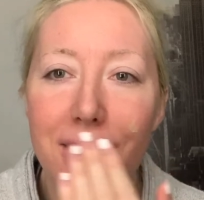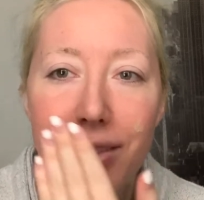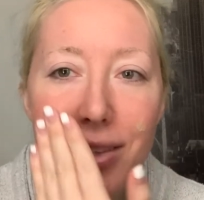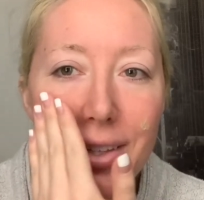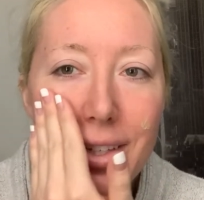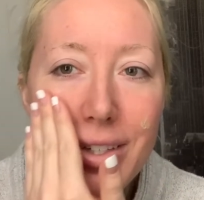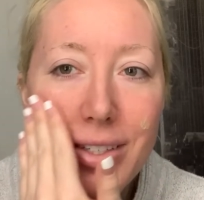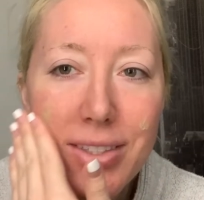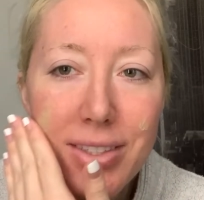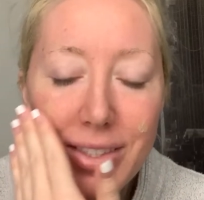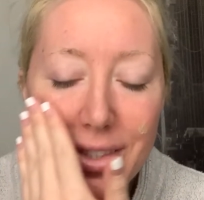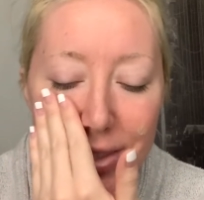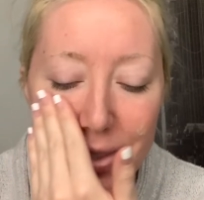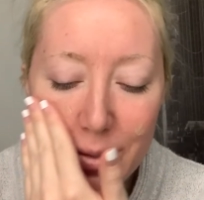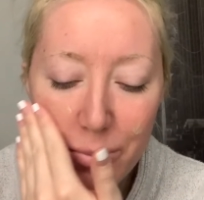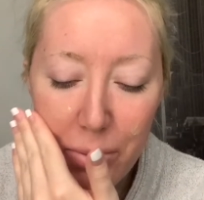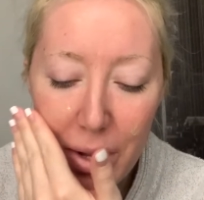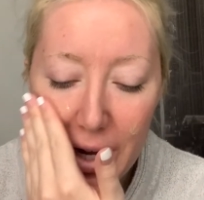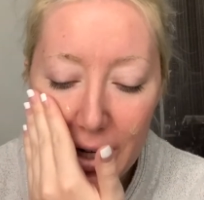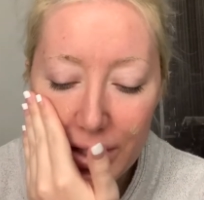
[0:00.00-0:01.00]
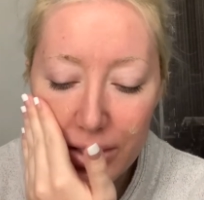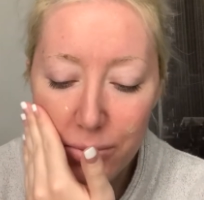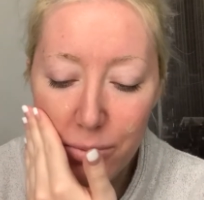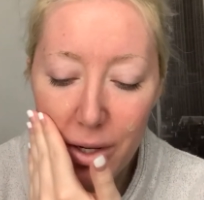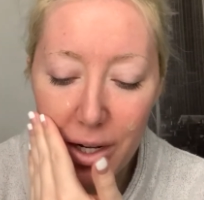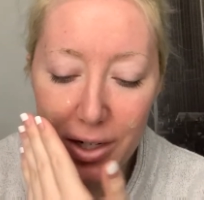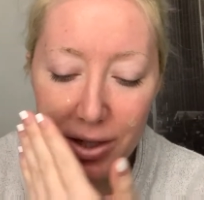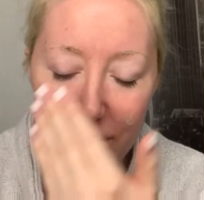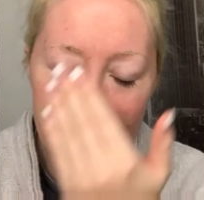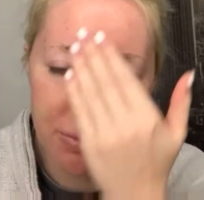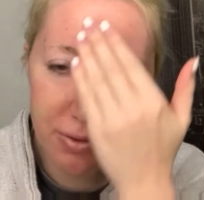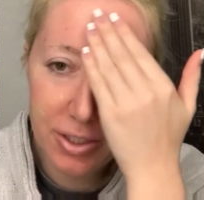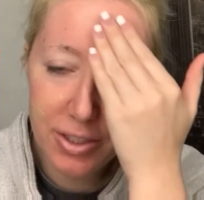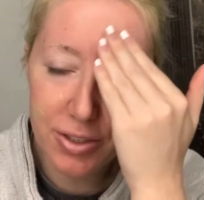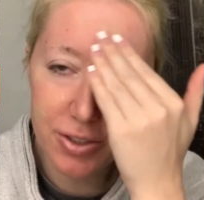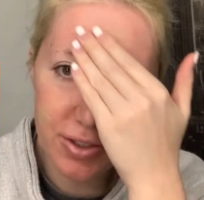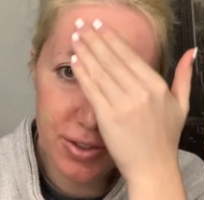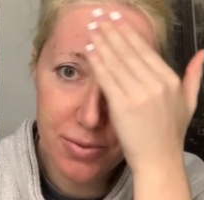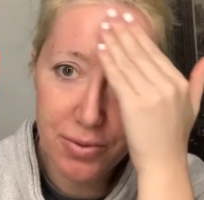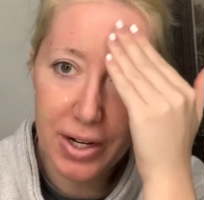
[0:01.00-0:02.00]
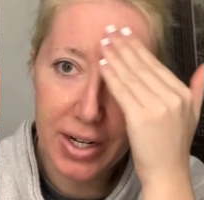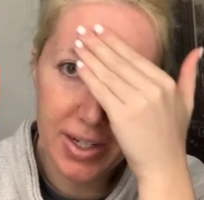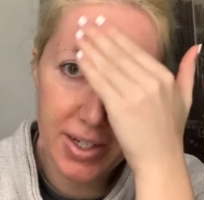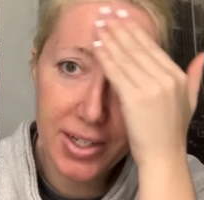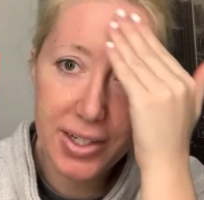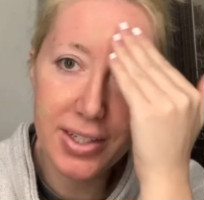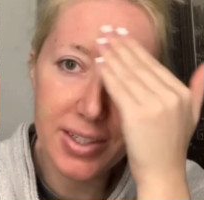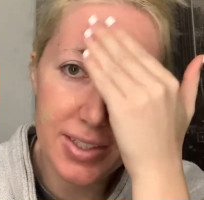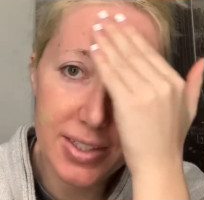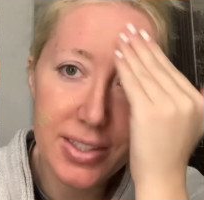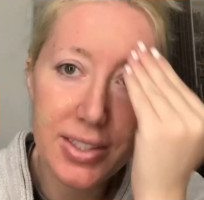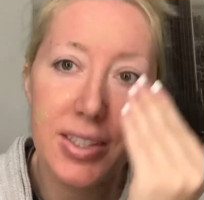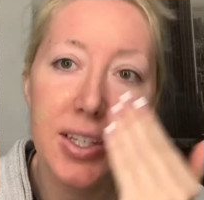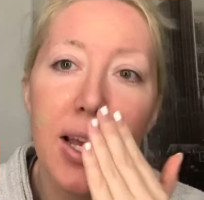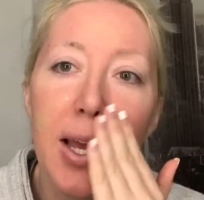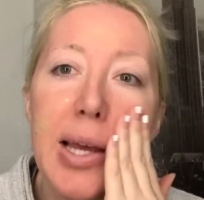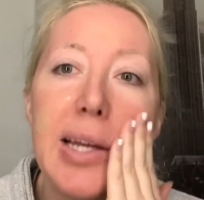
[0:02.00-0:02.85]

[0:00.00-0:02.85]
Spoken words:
This Smashbox Reduce Redness.